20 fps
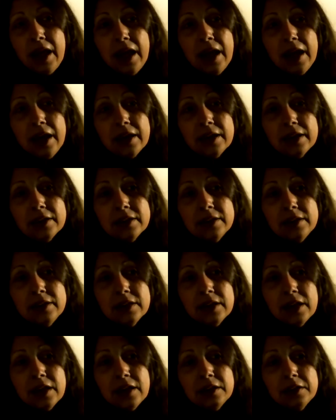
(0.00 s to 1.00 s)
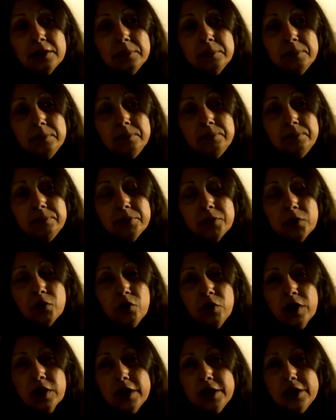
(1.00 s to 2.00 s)
and
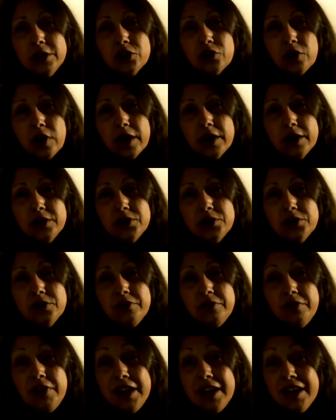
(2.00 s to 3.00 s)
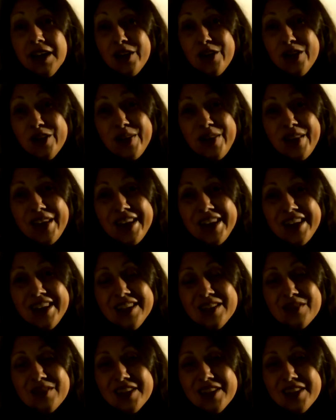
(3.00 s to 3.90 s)
really try to feed it good things